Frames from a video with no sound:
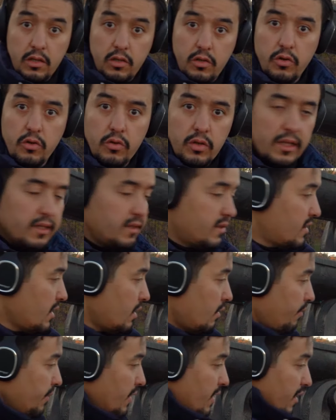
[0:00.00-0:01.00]
the core
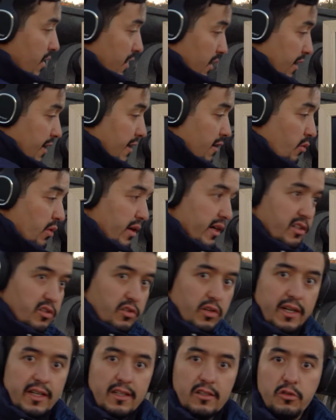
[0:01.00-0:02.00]
itself. Here we are
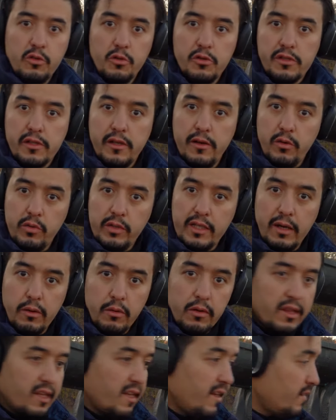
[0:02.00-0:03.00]
trying to slow
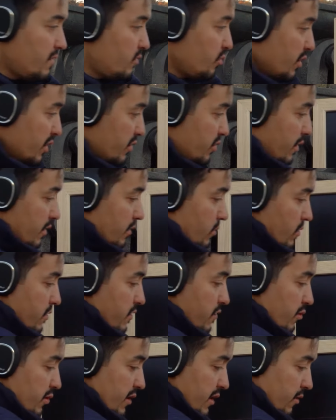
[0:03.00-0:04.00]
down things, we are trying to
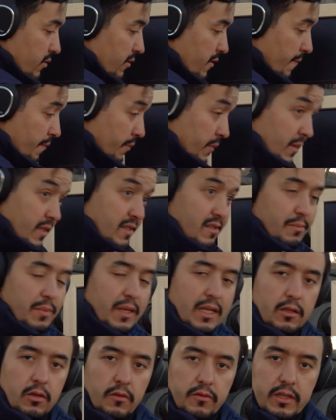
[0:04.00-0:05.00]
slow down the
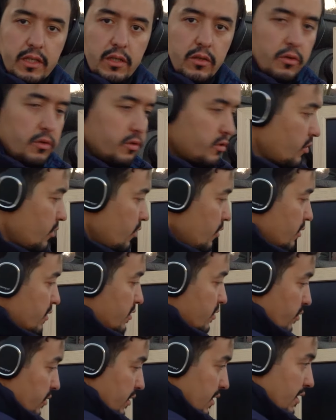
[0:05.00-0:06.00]
speed of the neutrons
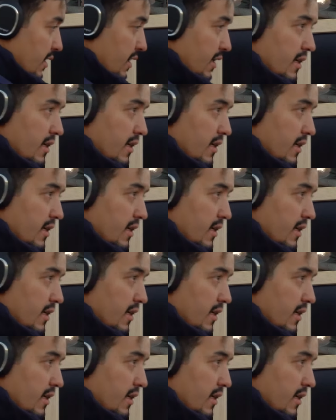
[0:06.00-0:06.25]
so that they